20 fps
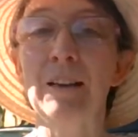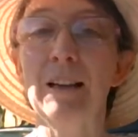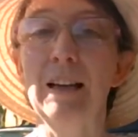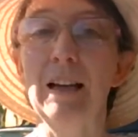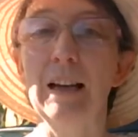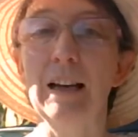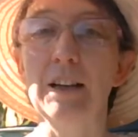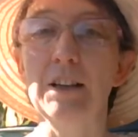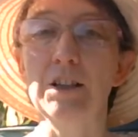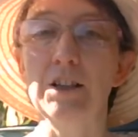
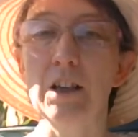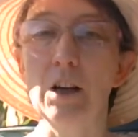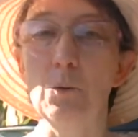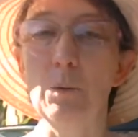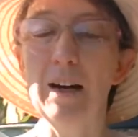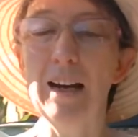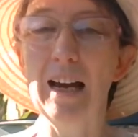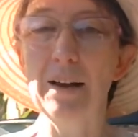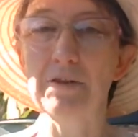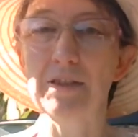And
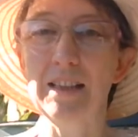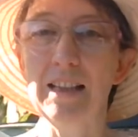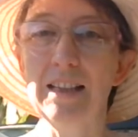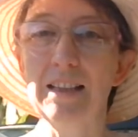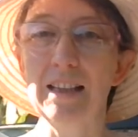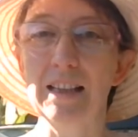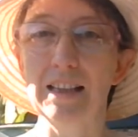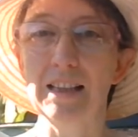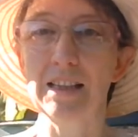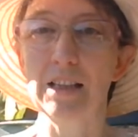we have
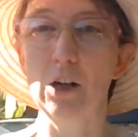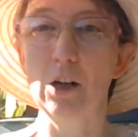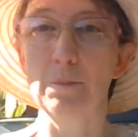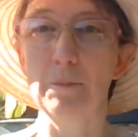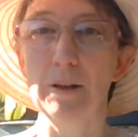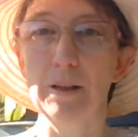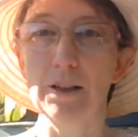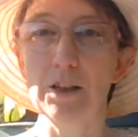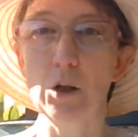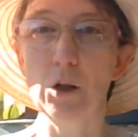seen this
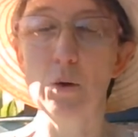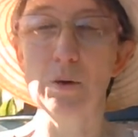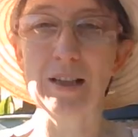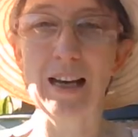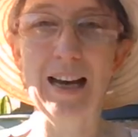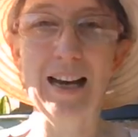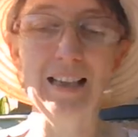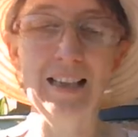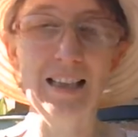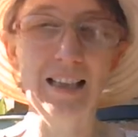serpent whose
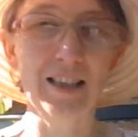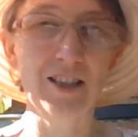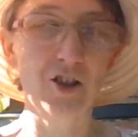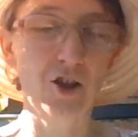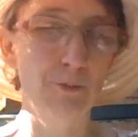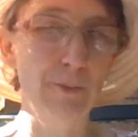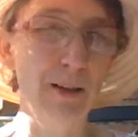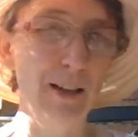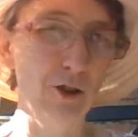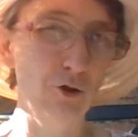head is
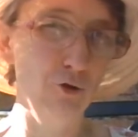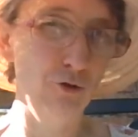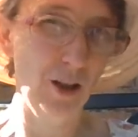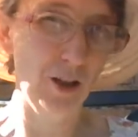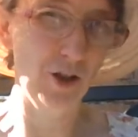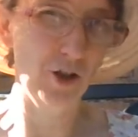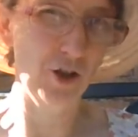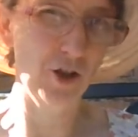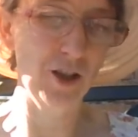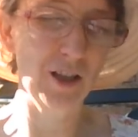to be
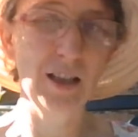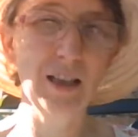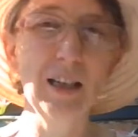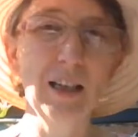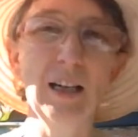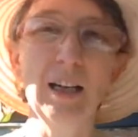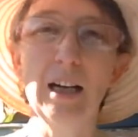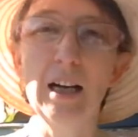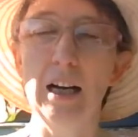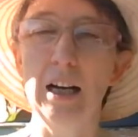crushed.
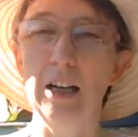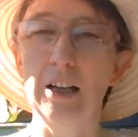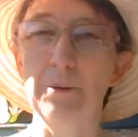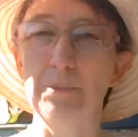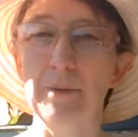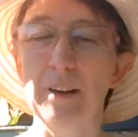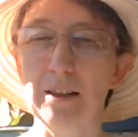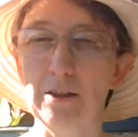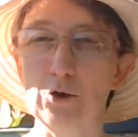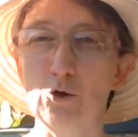
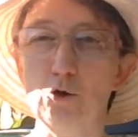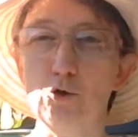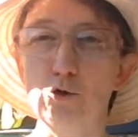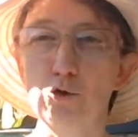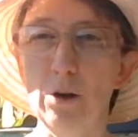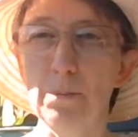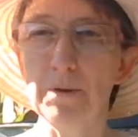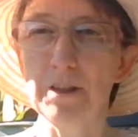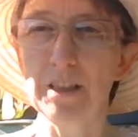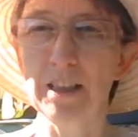That's
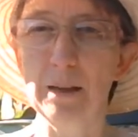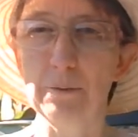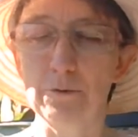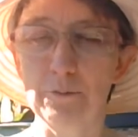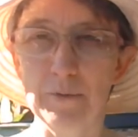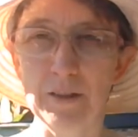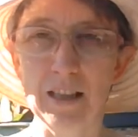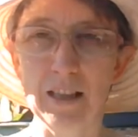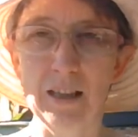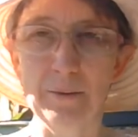cropped up
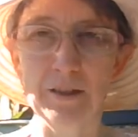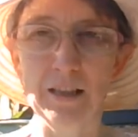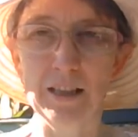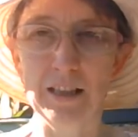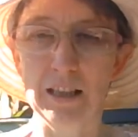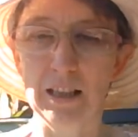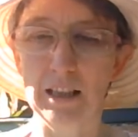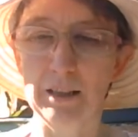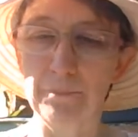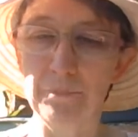from time to
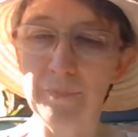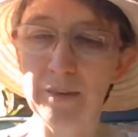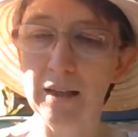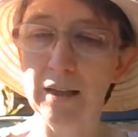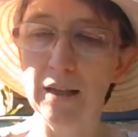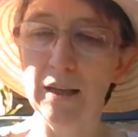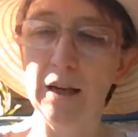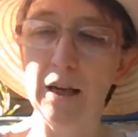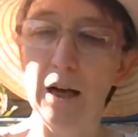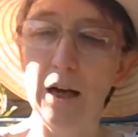time.
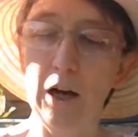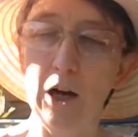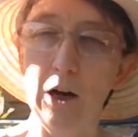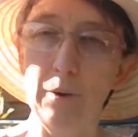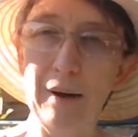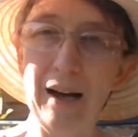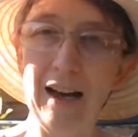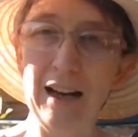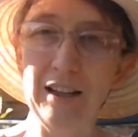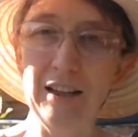
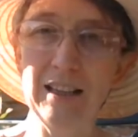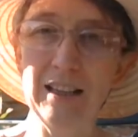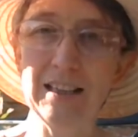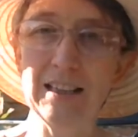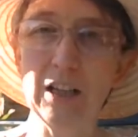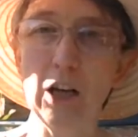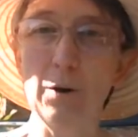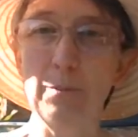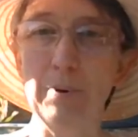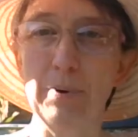And this
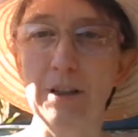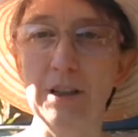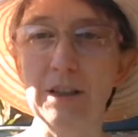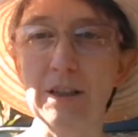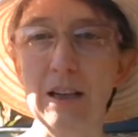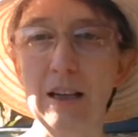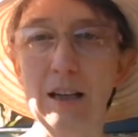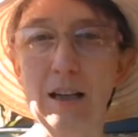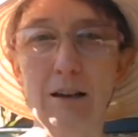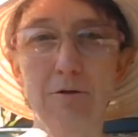
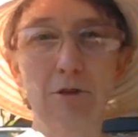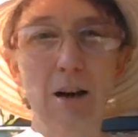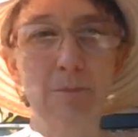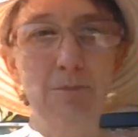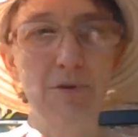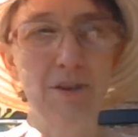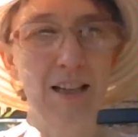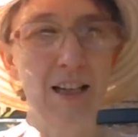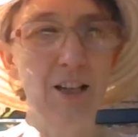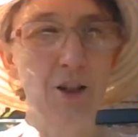serpent
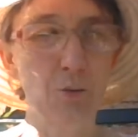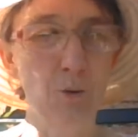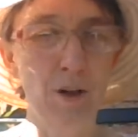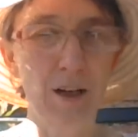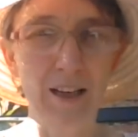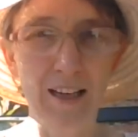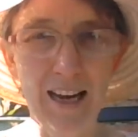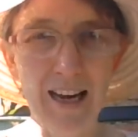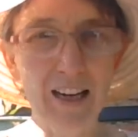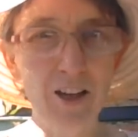represents one
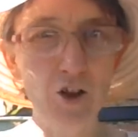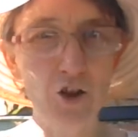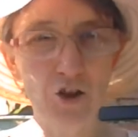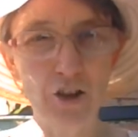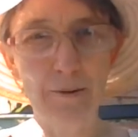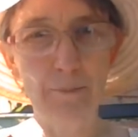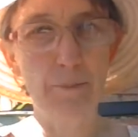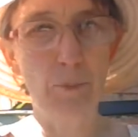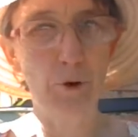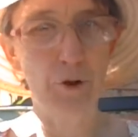of the
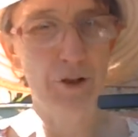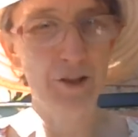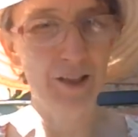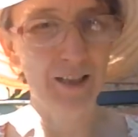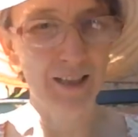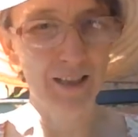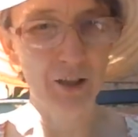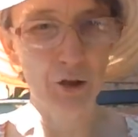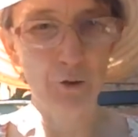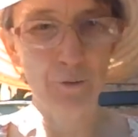ancient
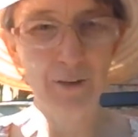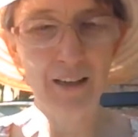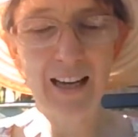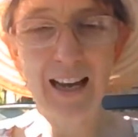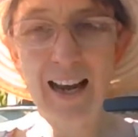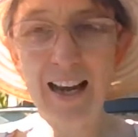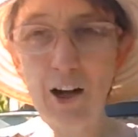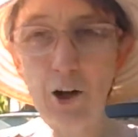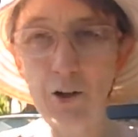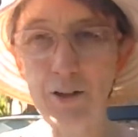monsters of
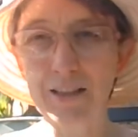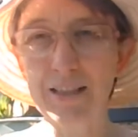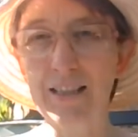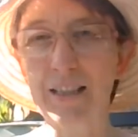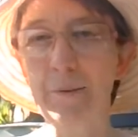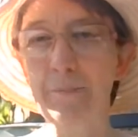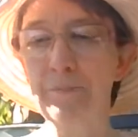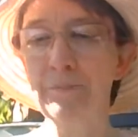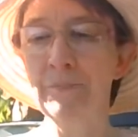chaos,